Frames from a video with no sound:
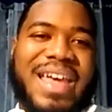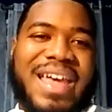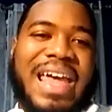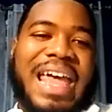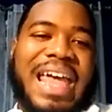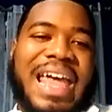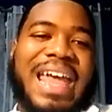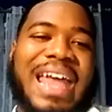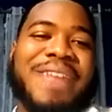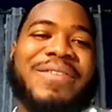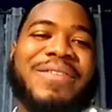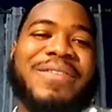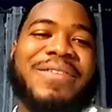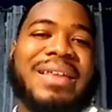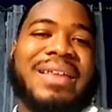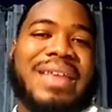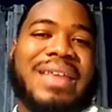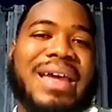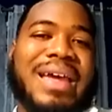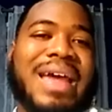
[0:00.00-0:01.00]
In fact, I
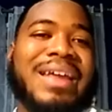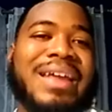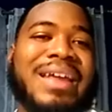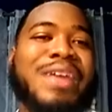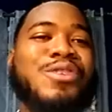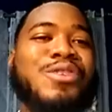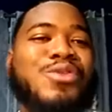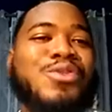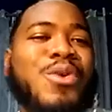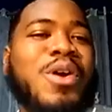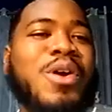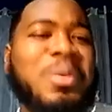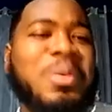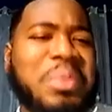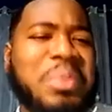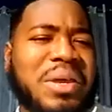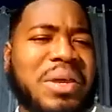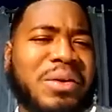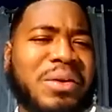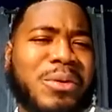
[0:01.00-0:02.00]
kind of enjoy
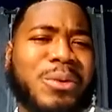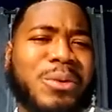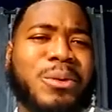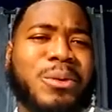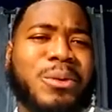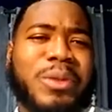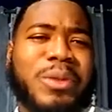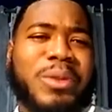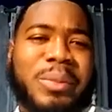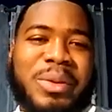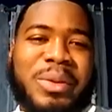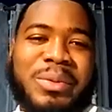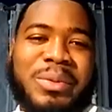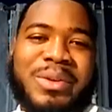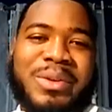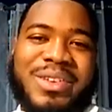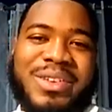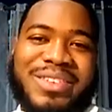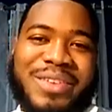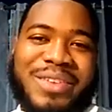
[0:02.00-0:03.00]
being around older people
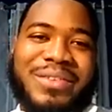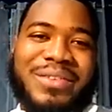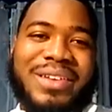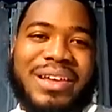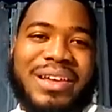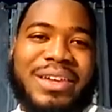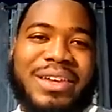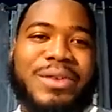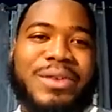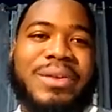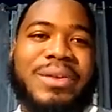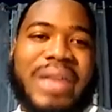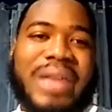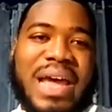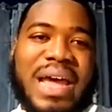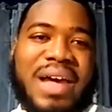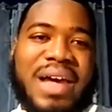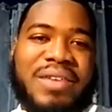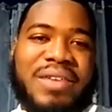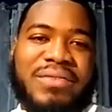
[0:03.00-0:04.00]
because I feel like, they
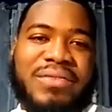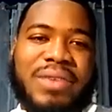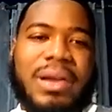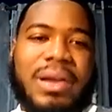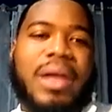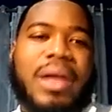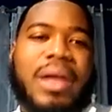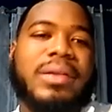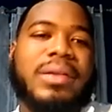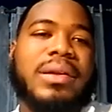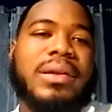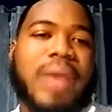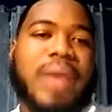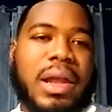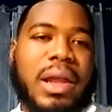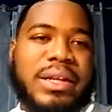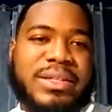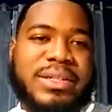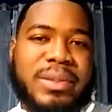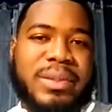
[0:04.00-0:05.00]
have a lot of
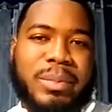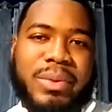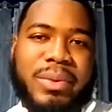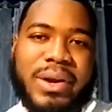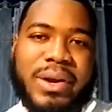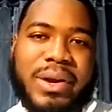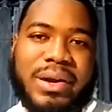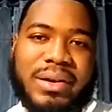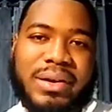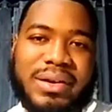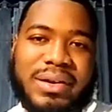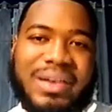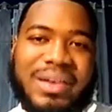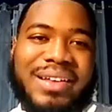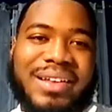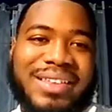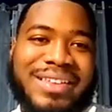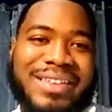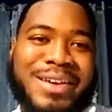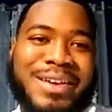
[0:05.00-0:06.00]
knowledge to impart a
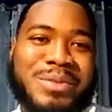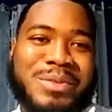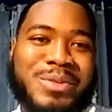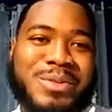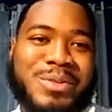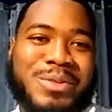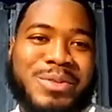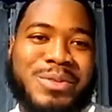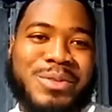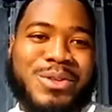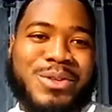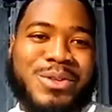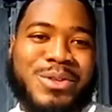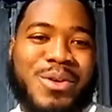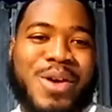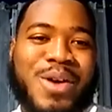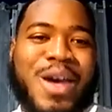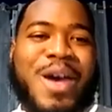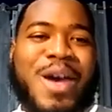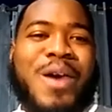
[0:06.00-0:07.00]
lot of times. So
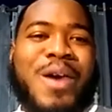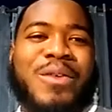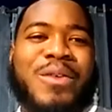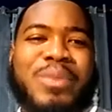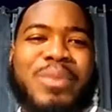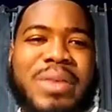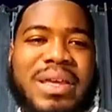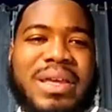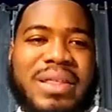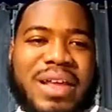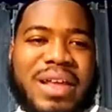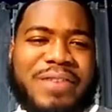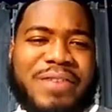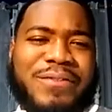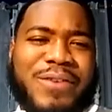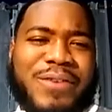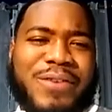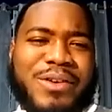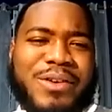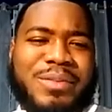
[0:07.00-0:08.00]
for me, that
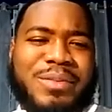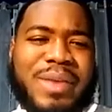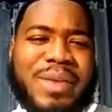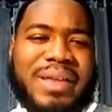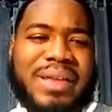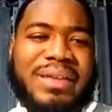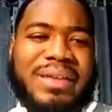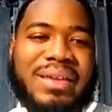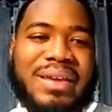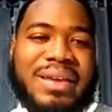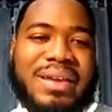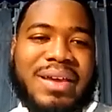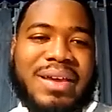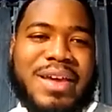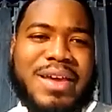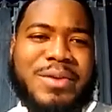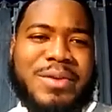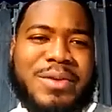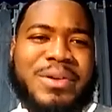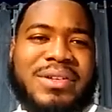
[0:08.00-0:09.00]
first meeting, it
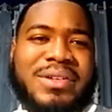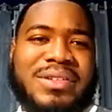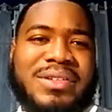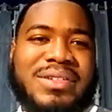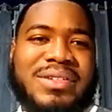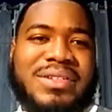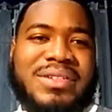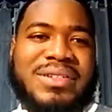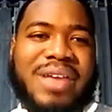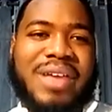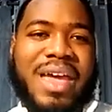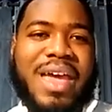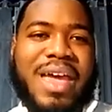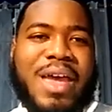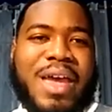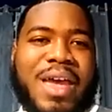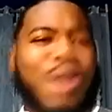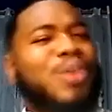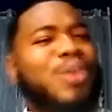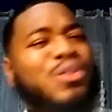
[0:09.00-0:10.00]
was
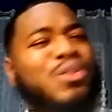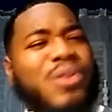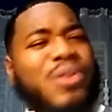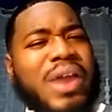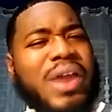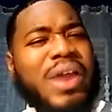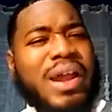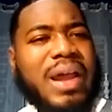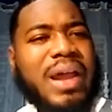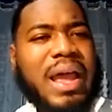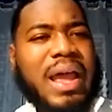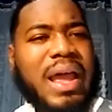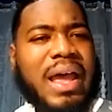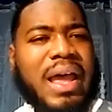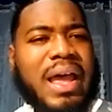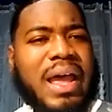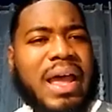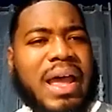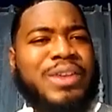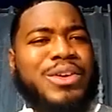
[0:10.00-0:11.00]
great. And,
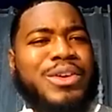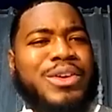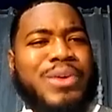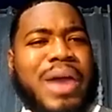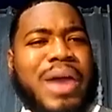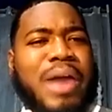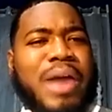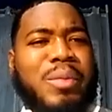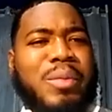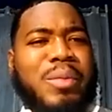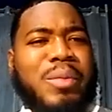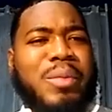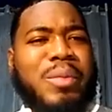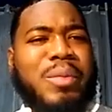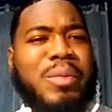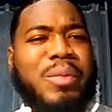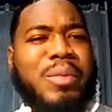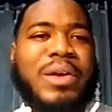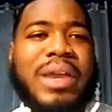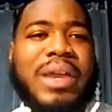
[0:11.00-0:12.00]
I remember
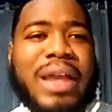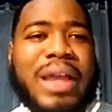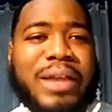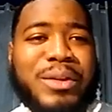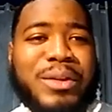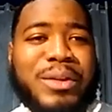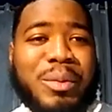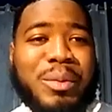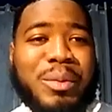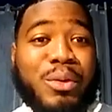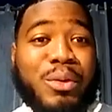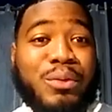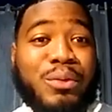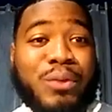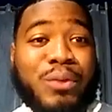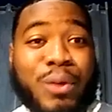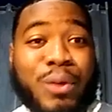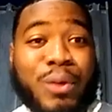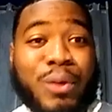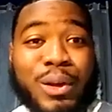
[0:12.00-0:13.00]
looking at their
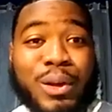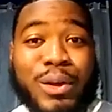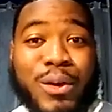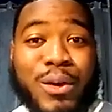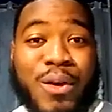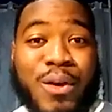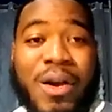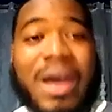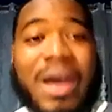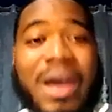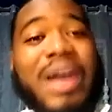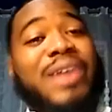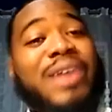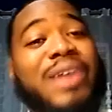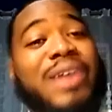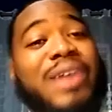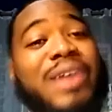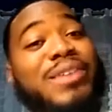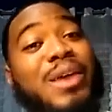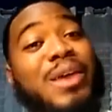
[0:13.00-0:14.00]
portfolio and I was
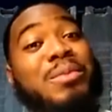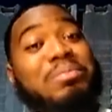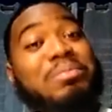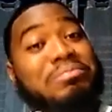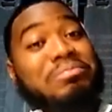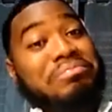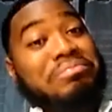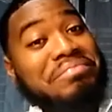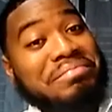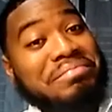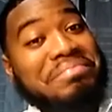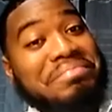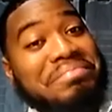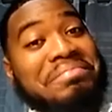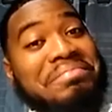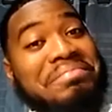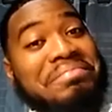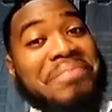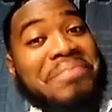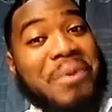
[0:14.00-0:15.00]
like,
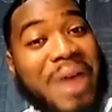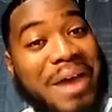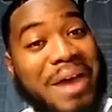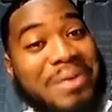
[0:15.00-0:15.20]
wow.